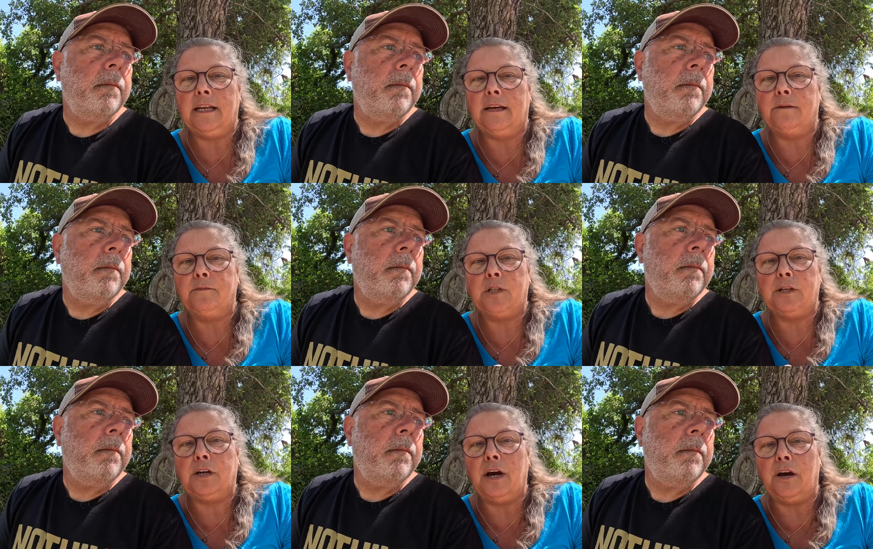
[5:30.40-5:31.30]
Speaker 1: him to
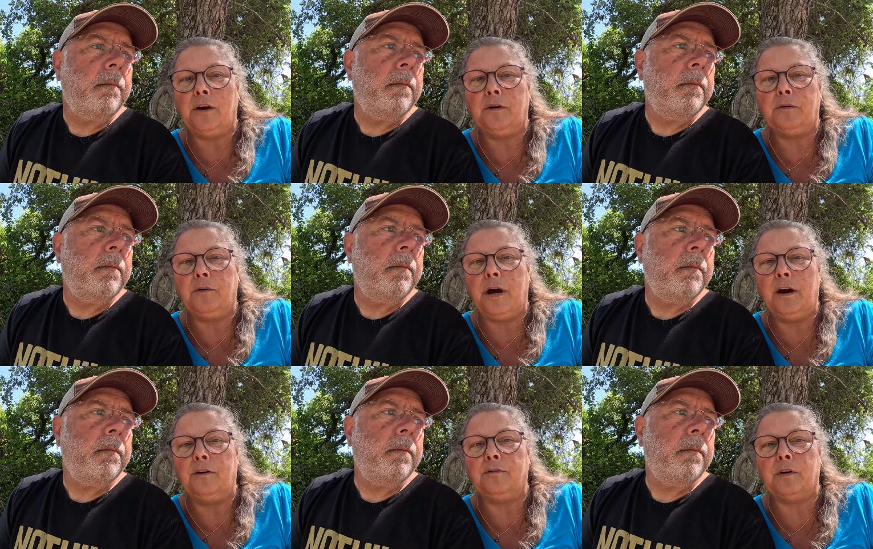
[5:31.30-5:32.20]
go
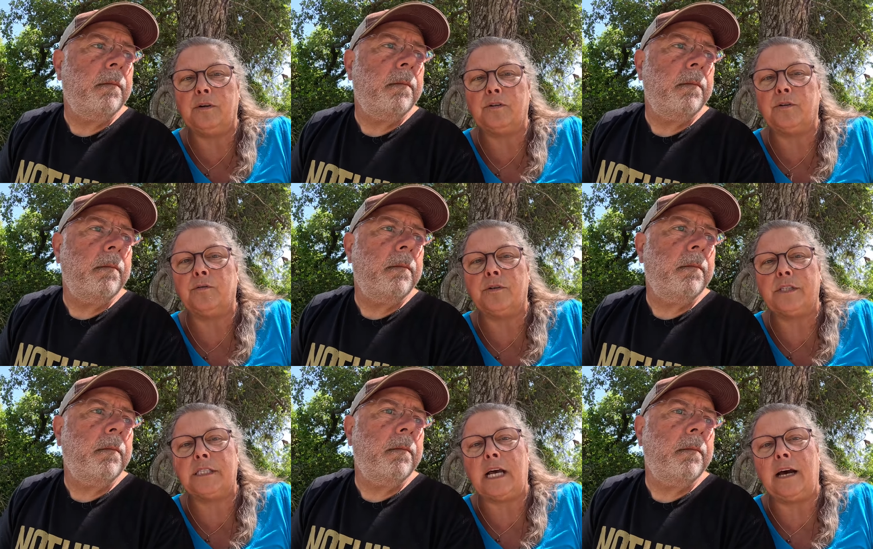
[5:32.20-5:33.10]
over towards
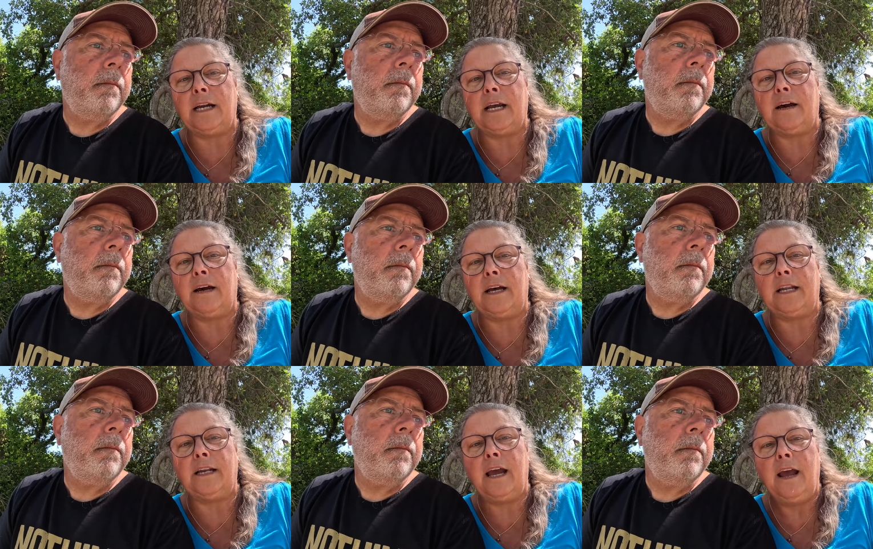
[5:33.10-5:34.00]

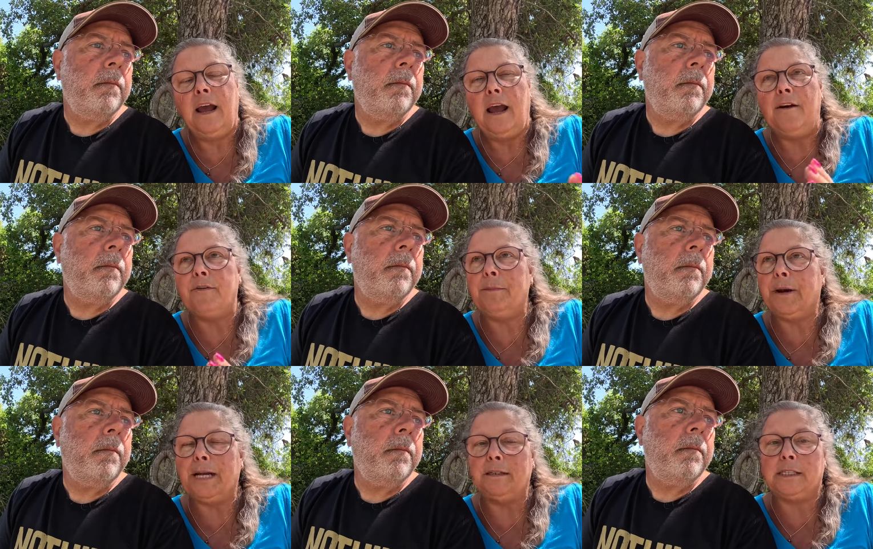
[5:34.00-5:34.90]
Zion.
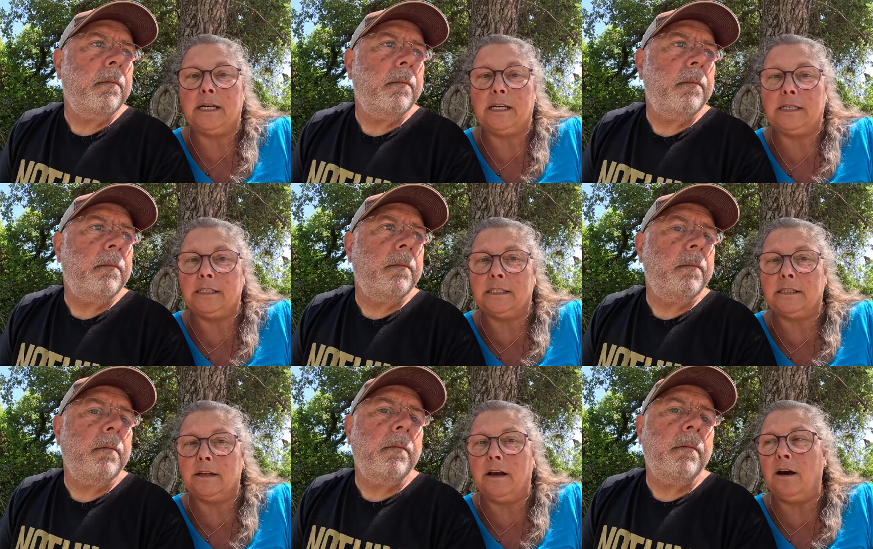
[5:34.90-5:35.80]
Everybody says
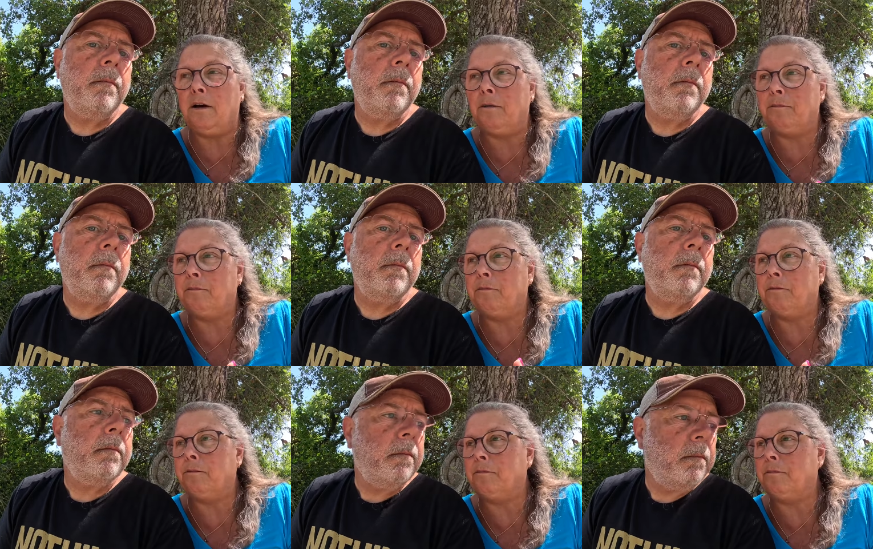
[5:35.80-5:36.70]
um,
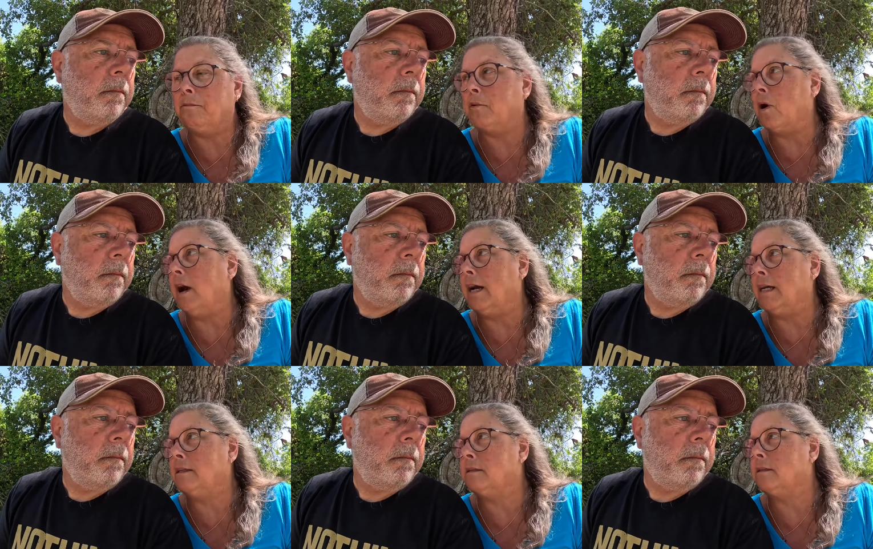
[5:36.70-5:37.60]

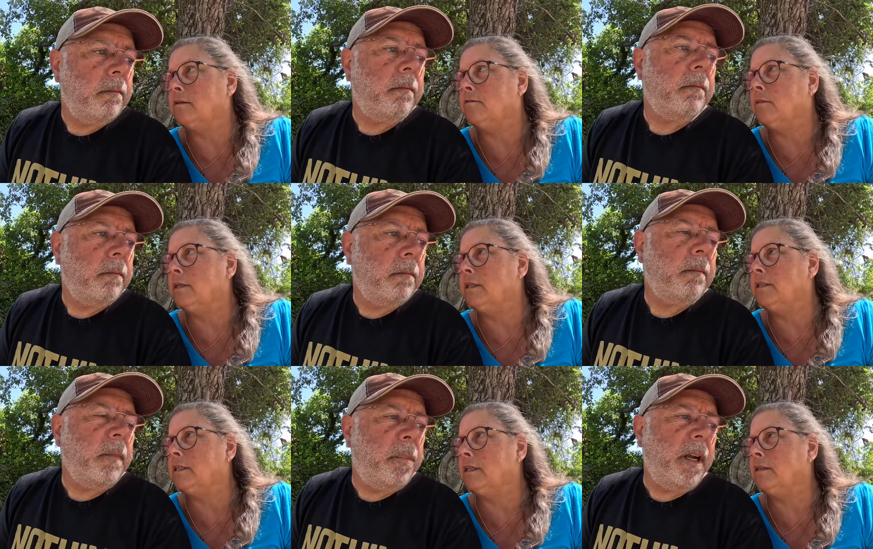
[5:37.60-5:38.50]
Bryce what
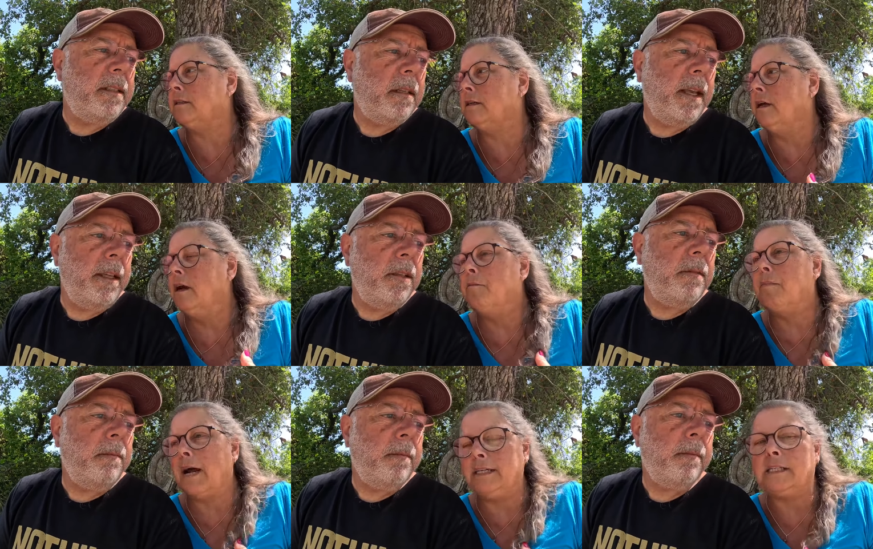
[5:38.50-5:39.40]
is it? Bryce Canyon.
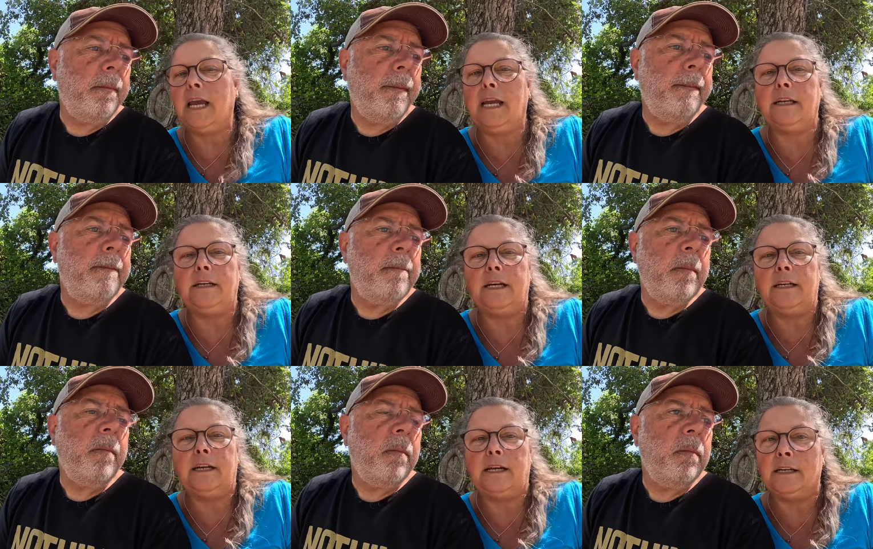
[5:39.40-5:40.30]
Bryce
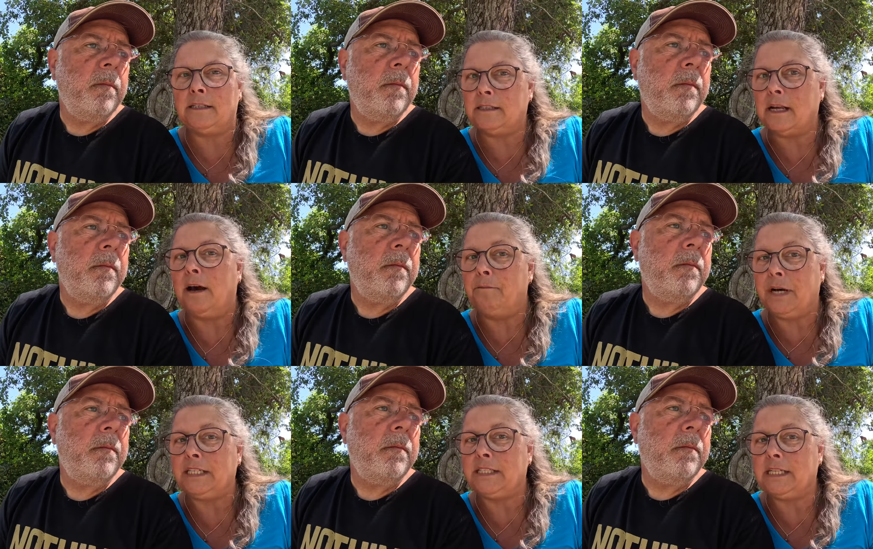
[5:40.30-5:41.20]
Canyon is a
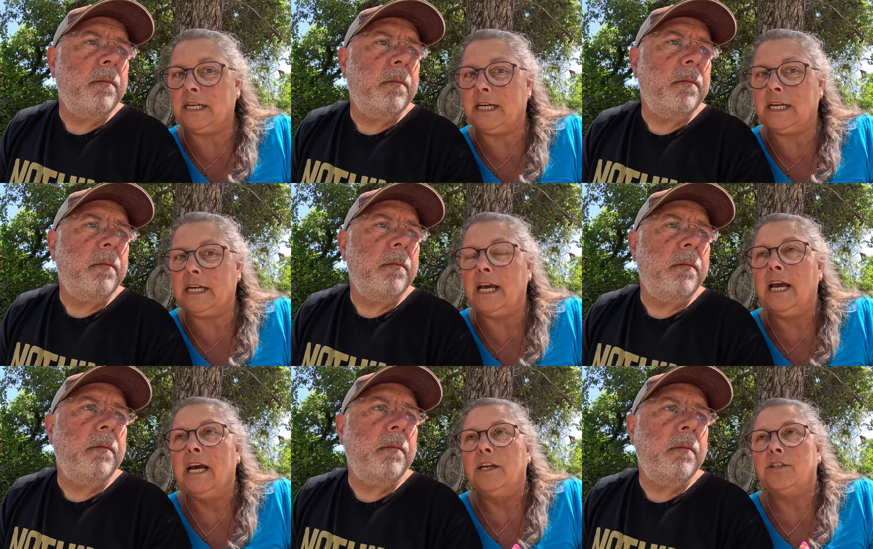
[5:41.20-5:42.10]
must-see,
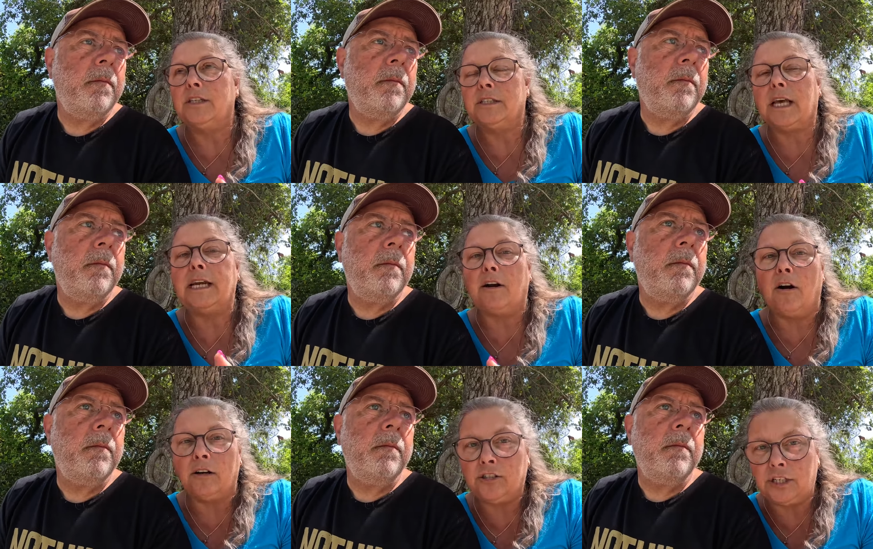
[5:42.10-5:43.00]
just like
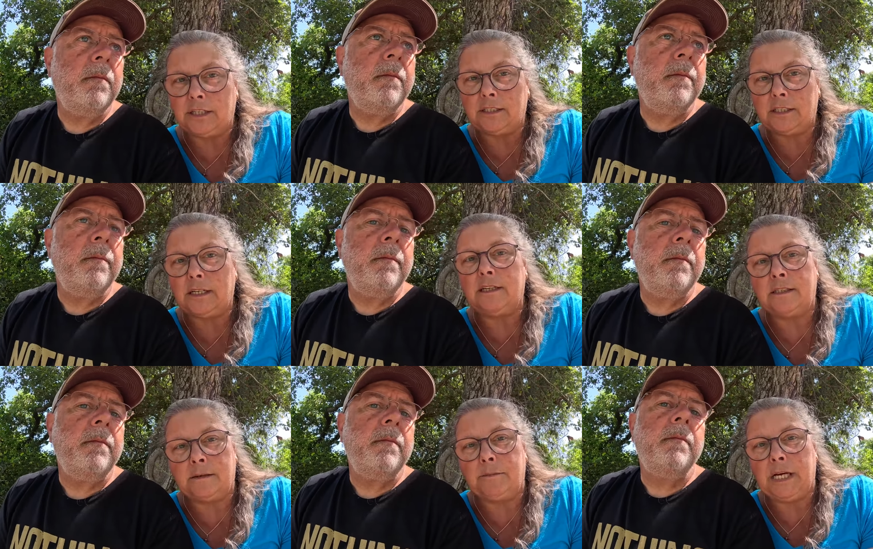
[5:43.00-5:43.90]
Arches
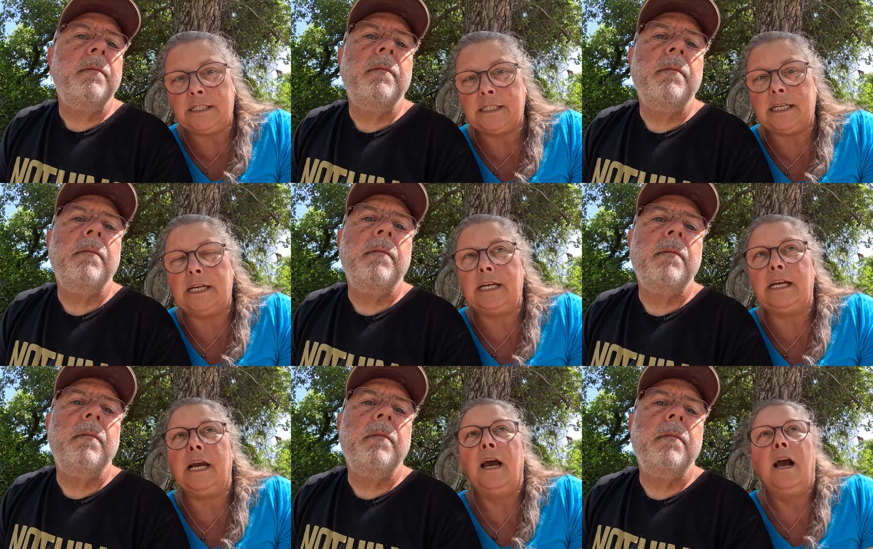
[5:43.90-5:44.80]
is a must-see.